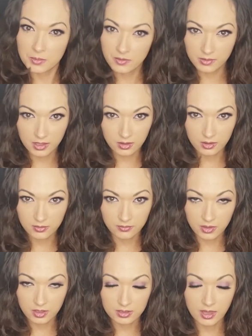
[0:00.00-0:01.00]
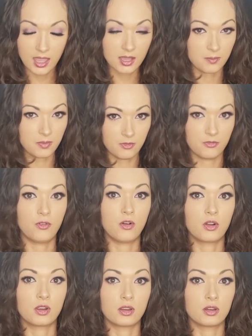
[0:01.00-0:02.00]
Liotta have looked like
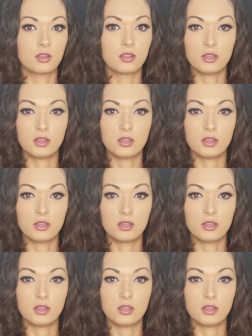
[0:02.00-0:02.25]
before,